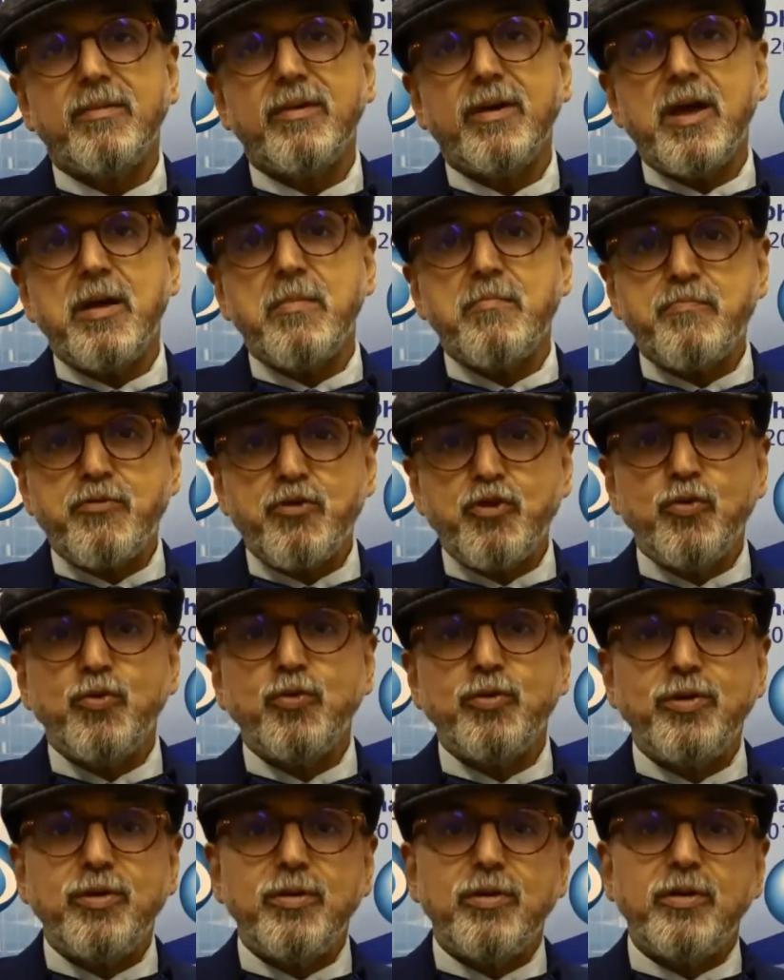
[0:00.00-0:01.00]

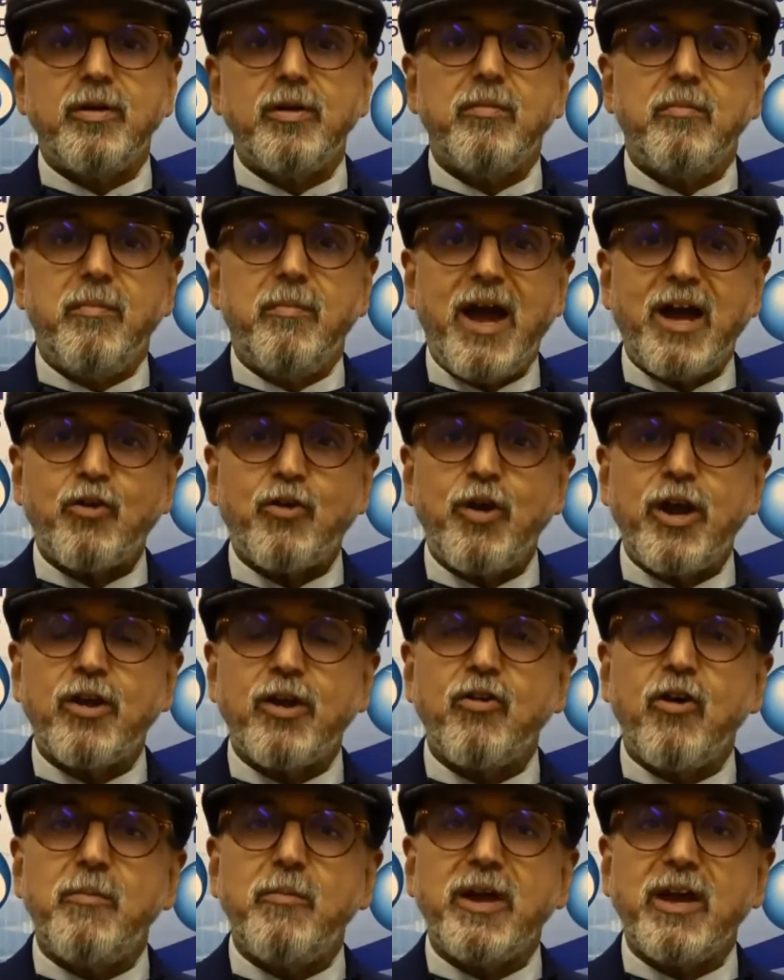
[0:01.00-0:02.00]
improved
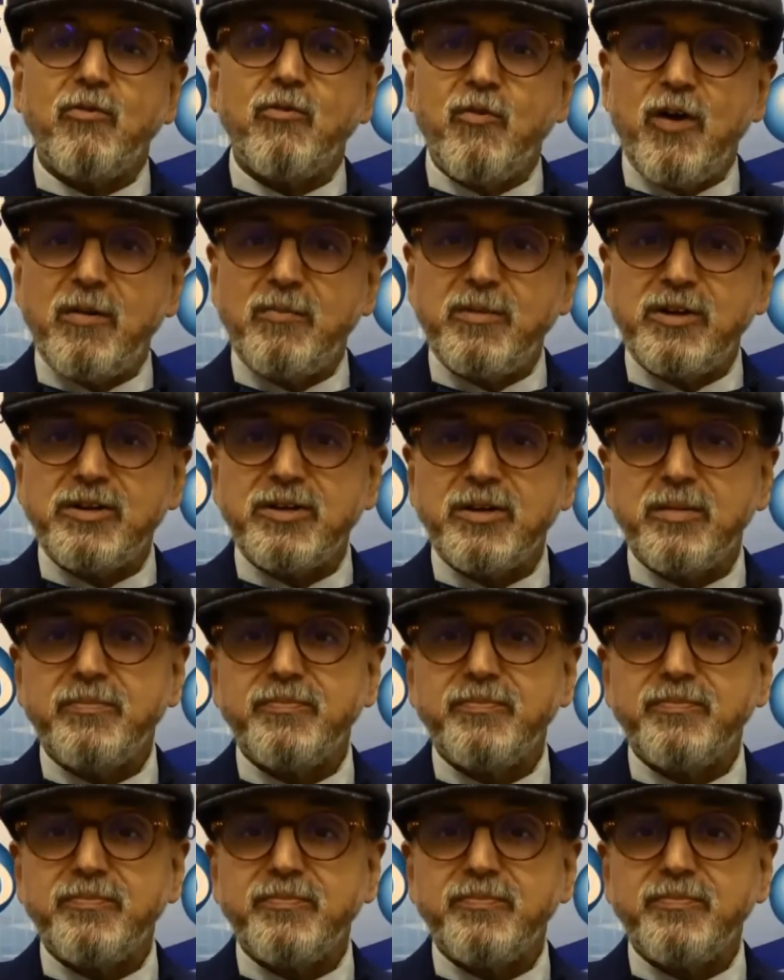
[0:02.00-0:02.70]
macroeconomic environment